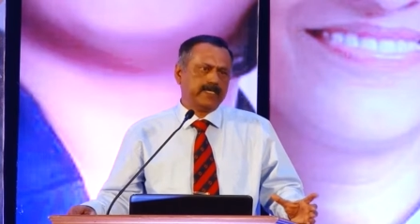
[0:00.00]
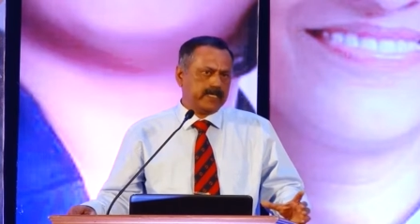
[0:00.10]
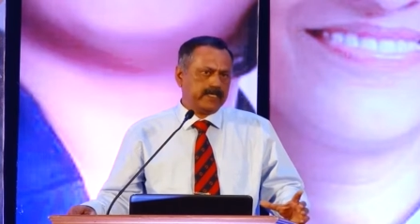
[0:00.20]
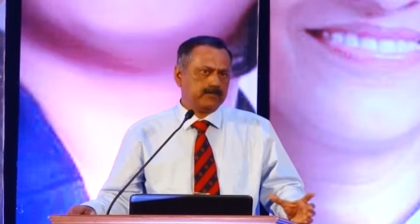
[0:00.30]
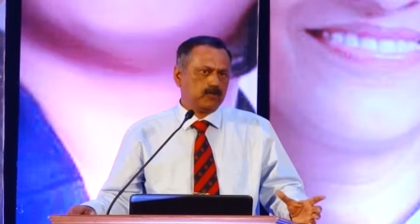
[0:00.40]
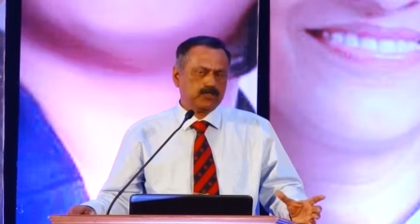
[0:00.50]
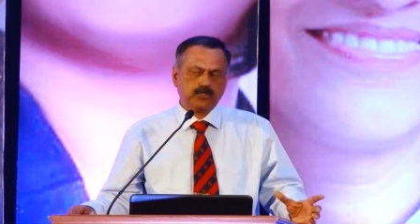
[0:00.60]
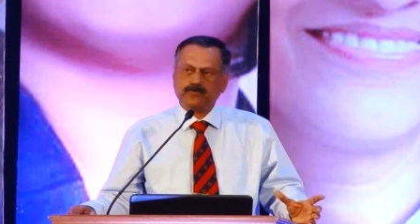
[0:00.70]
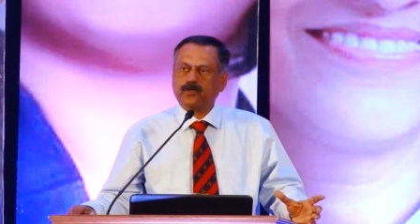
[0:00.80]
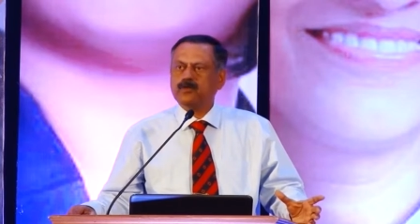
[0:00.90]
and most
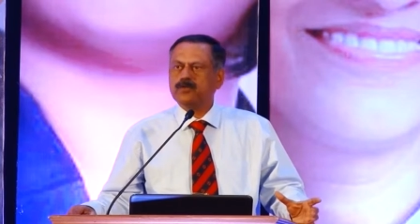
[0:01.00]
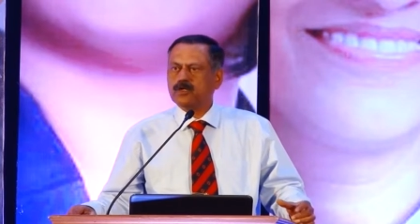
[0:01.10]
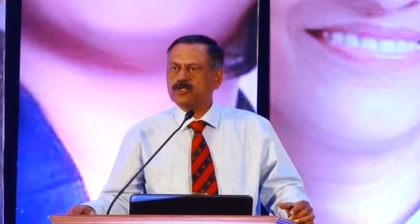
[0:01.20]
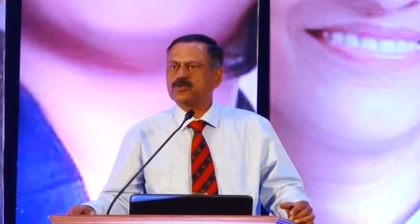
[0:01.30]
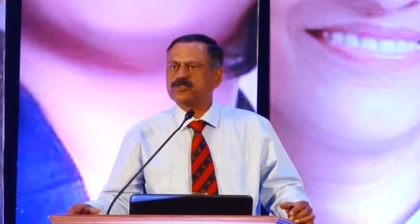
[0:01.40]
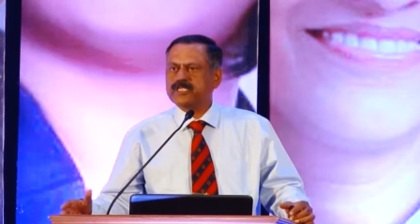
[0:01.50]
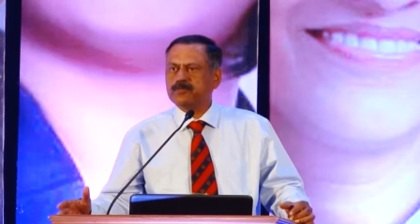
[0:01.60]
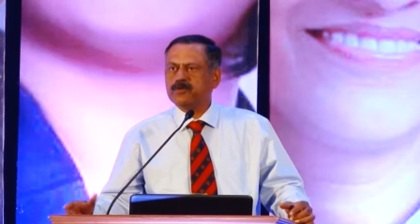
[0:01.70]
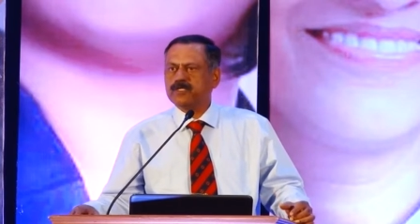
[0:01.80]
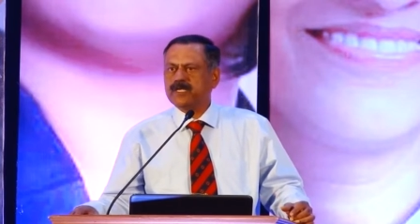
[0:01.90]
of you all will also step
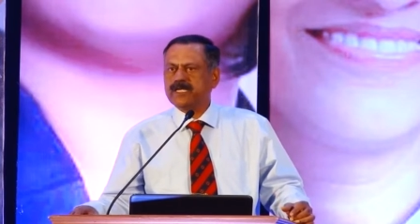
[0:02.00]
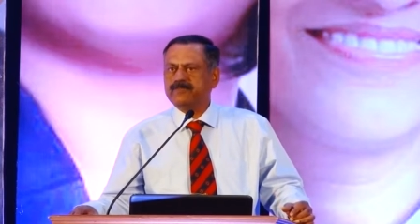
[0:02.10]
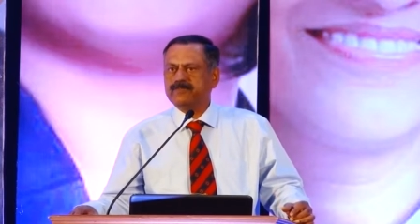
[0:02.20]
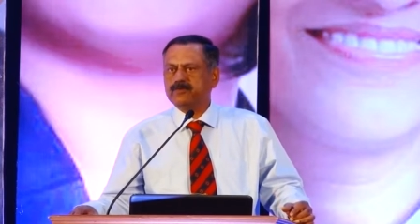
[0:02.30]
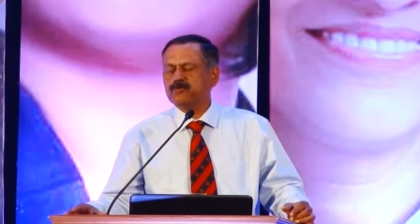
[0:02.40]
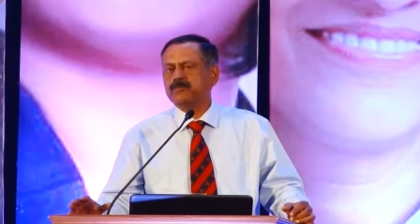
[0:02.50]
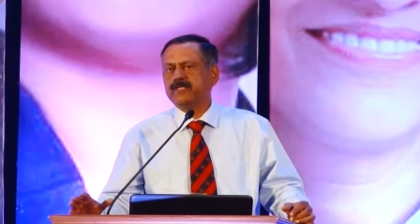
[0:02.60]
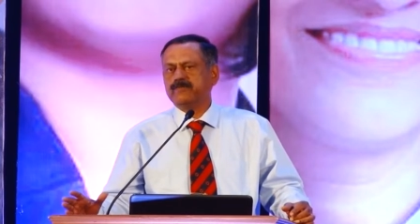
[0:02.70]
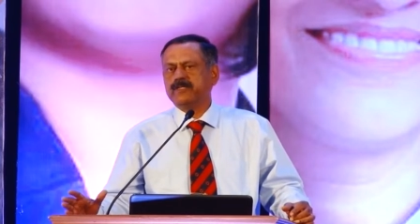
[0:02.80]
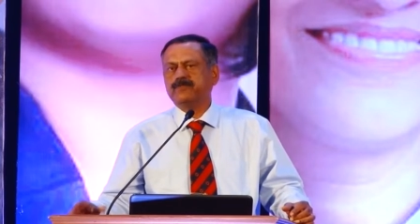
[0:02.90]
out in life, you will be
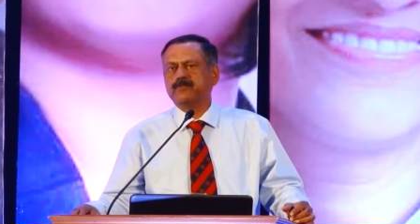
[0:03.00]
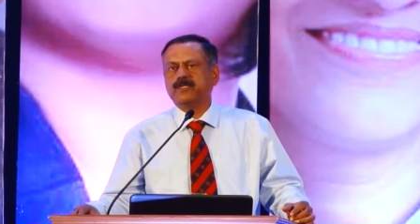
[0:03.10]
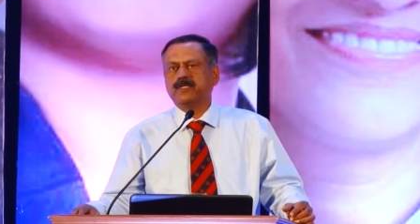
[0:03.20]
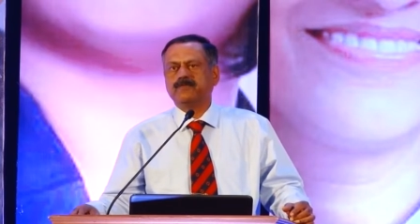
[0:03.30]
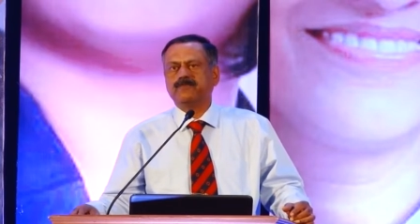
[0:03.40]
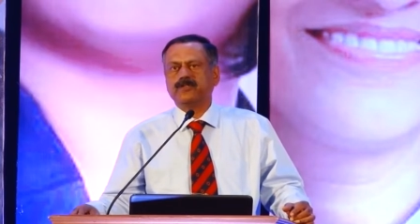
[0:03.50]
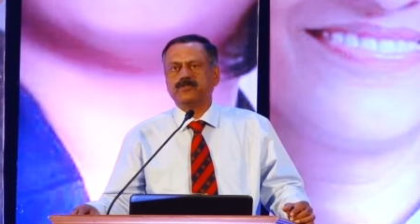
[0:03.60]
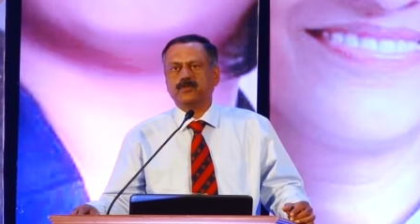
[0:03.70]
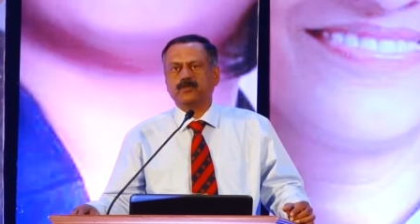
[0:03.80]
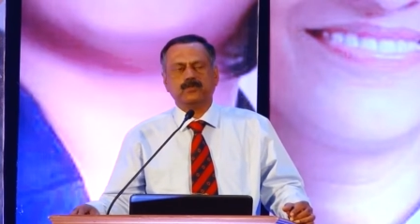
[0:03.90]
away from your comfort
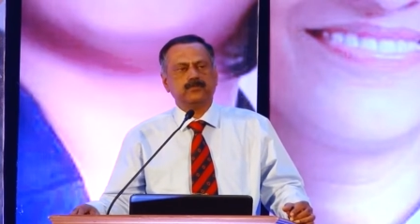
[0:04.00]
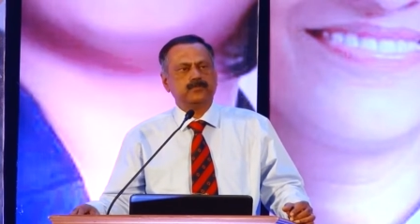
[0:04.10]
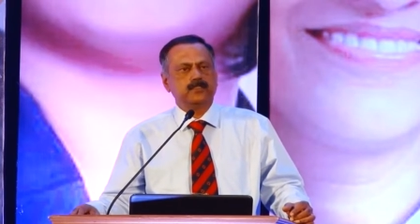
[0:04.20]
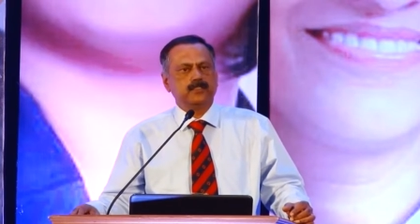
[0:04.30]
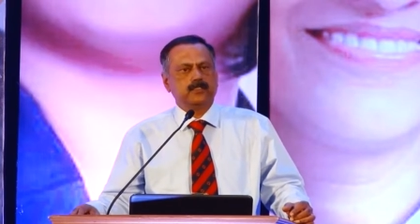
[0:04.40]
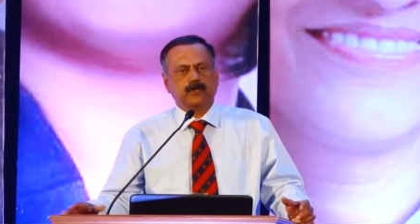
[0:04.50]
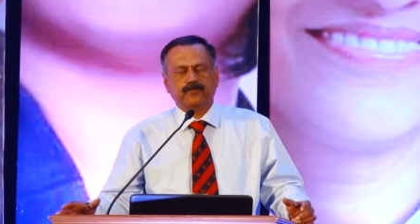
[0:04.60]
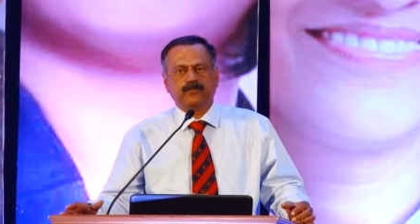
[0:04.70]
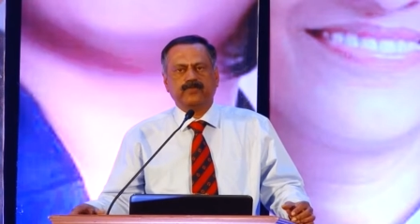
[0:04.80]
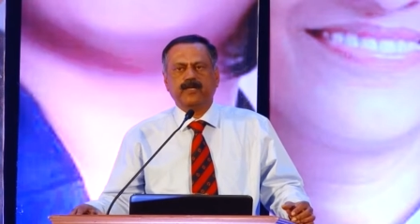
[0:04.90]
zone of
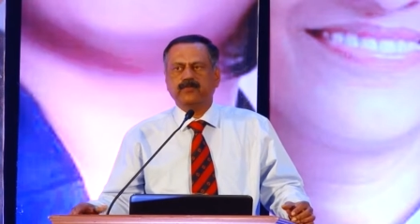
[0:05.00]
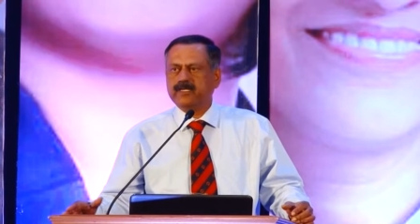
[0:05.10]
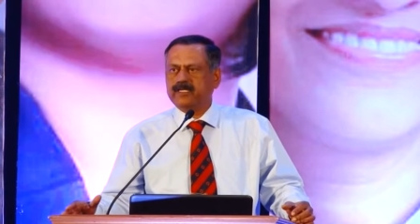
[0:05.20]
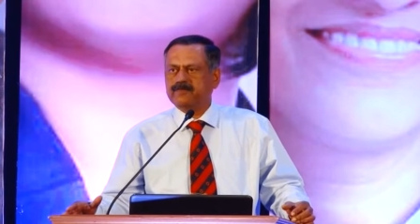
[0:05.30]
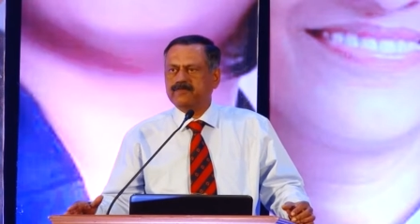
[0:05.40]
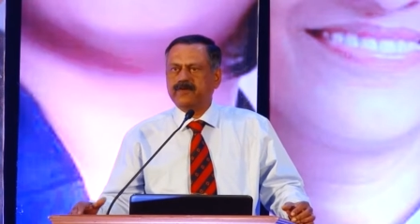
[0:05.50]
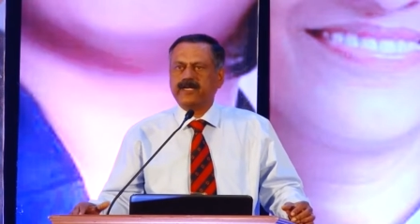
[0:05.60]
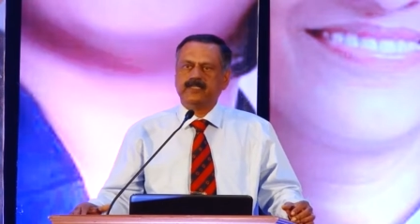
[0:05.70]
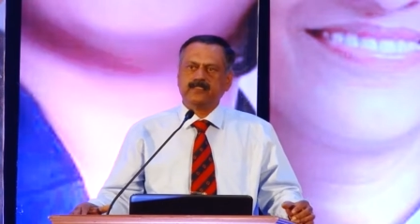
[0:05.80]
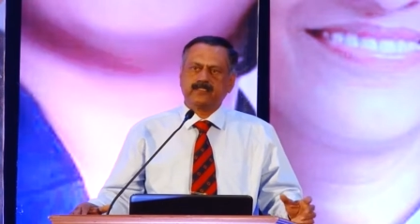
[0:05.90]
your family,
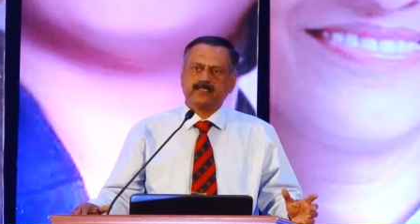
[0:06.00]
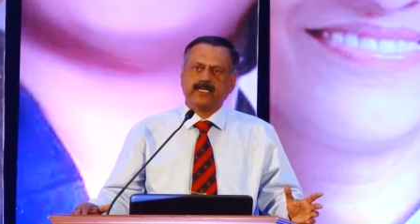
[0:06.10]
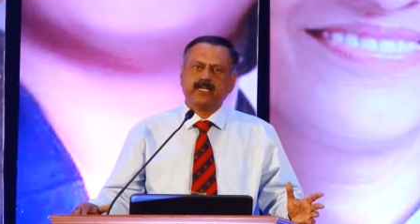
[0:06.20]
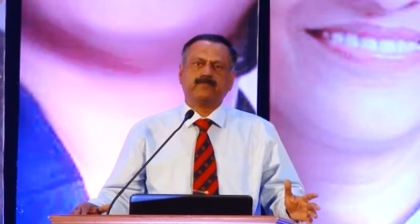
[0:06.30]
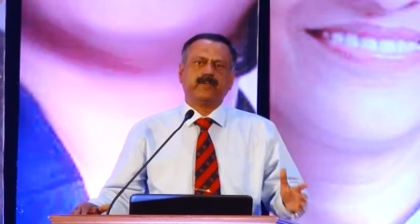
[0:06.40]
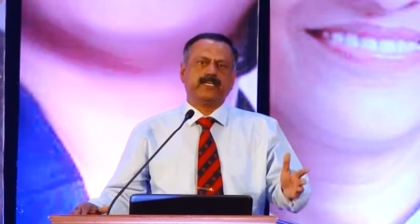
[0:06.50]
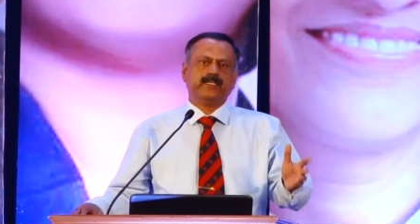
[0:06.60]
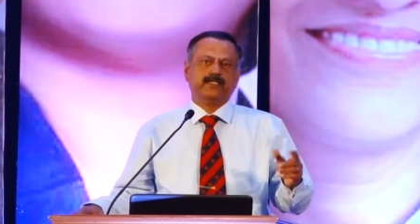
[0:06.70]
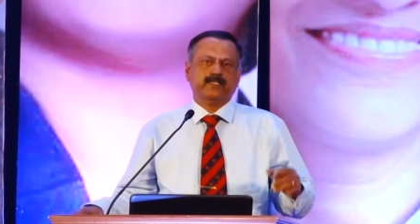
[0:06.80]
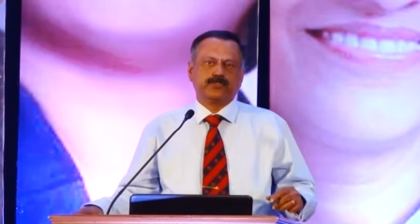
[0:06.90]
friends, carefully,
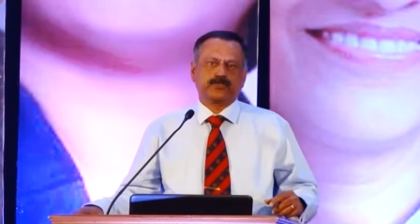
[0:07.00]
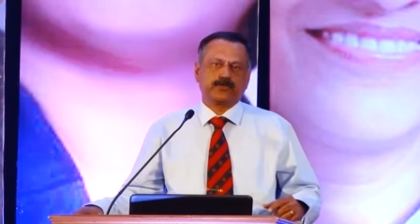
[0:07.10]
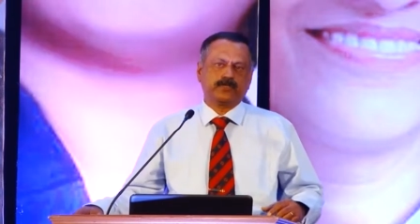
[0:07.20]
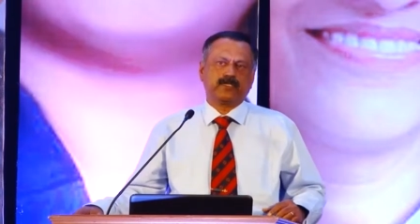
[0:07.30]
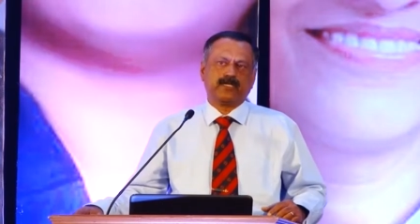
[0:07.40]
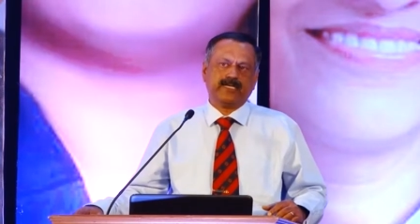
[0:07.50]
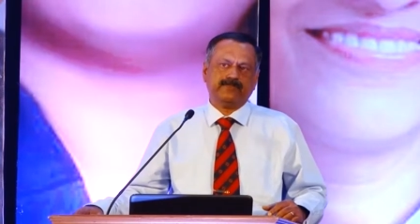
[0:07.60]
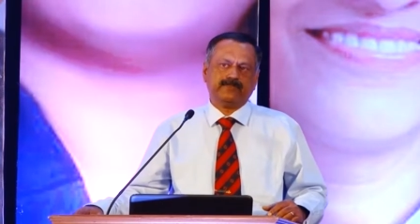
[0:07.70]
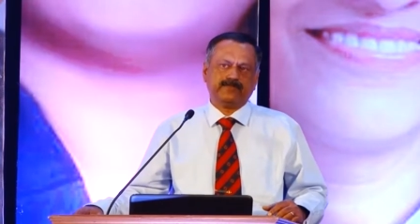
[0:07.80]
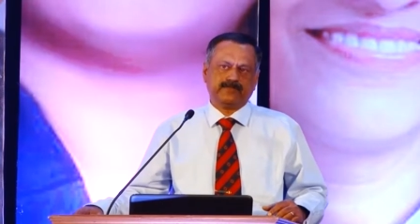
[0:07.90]
student
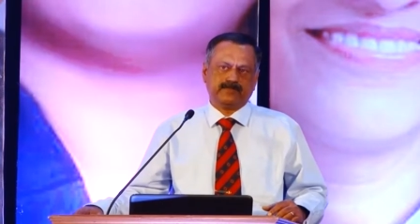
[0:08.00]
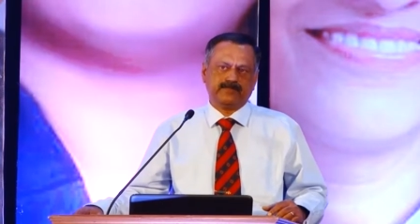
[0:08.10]
life,